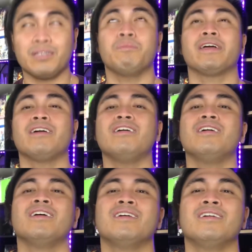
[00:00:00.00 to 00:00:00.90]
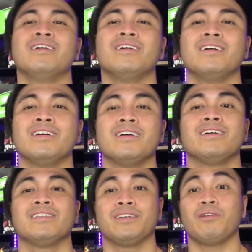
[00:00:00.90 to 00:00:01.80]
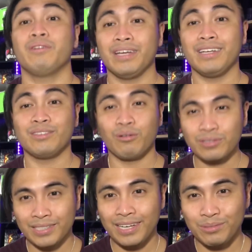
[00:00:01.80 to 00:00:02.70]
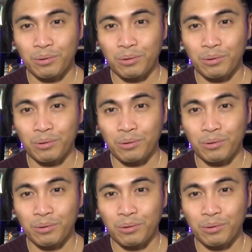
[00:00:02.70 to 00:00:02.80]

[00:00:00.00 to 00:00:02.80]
I'm like, you know, those days were